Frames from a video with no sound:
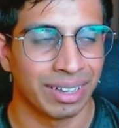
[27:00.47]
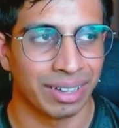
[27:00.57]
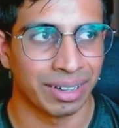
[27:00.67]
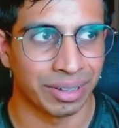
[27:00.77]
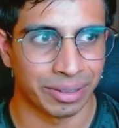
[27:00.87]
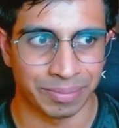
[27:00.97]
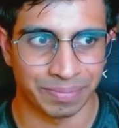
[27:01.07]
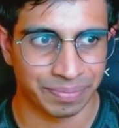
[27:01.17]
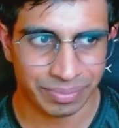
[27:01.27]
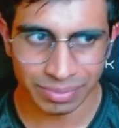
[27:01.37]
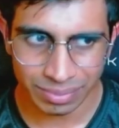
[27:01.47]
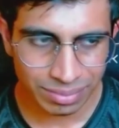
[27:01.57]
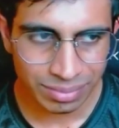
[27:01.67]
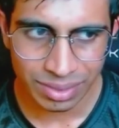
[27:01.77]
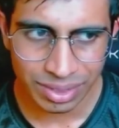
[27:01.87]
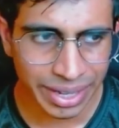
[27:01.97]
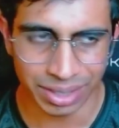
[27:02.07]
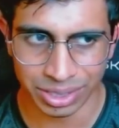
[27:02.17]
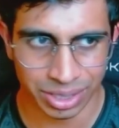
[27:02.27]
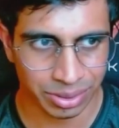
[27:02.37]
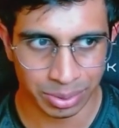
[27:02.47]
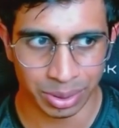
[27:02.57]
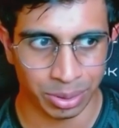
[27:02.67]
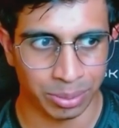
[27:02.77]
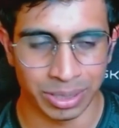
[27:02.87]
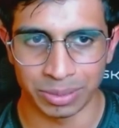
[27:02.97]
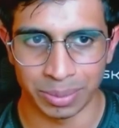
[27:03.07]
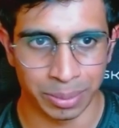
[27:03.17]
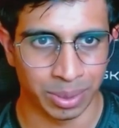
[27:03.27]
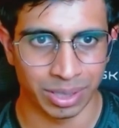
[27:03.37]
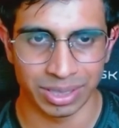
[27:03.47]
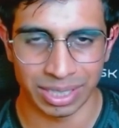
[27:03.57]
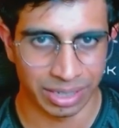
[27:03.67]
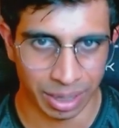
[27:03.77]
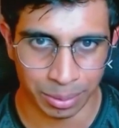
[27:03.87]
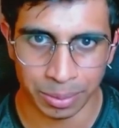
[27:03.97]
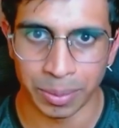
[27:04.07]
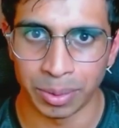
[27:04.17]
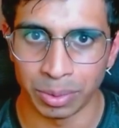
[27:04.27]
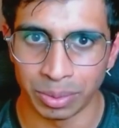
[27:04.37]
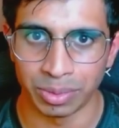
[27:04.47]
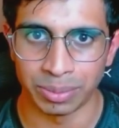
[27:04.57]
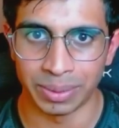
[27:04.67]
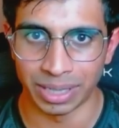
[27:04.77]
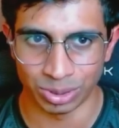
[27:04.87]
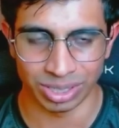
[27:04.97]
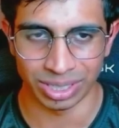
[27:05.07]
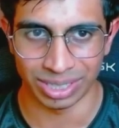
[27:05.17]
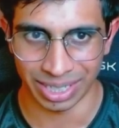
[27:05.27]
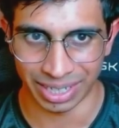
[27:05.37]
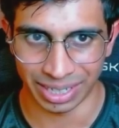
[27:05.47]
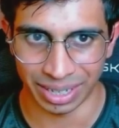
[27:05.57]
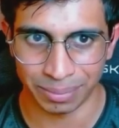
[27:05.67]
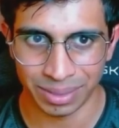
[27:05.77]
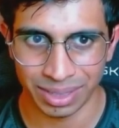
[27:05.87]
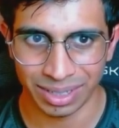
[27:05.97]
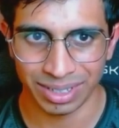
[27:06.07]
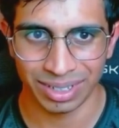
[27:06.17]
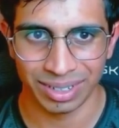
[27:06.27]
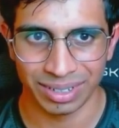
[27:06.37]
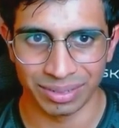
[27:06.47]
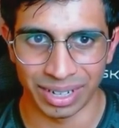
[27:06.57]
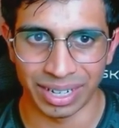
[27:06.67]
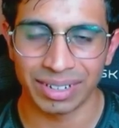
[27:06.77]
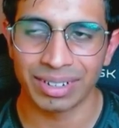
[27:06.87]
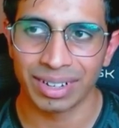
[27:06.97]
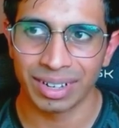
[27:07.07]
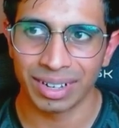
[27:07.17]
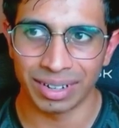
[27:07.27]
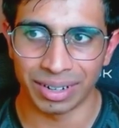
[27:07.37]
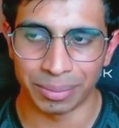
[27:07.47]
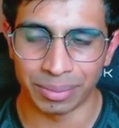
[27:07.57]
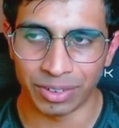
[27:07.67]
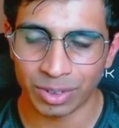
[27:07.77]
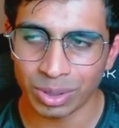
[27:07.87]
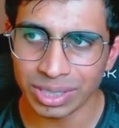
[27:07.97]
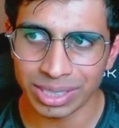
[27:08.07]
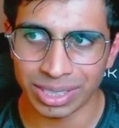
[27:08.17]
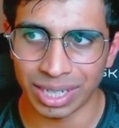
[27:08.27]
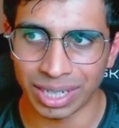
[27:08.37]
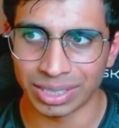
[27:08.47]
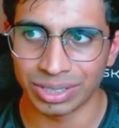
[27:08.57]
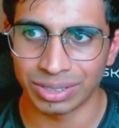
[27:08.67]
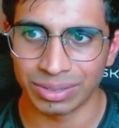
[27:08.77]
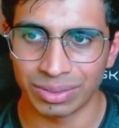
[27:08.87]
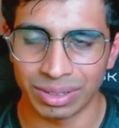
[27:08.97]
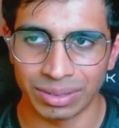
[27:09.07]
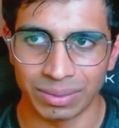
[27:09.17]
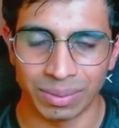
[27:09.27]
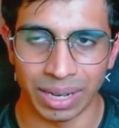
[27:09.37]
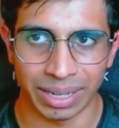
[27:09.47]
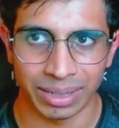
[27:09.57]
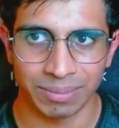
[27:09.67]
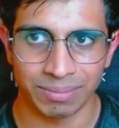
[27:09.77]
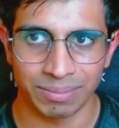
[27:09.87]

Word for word: um, yeah, share it with a whole bunch of people, see how many people would be interested in signing up right? Um, of course, this doesn't like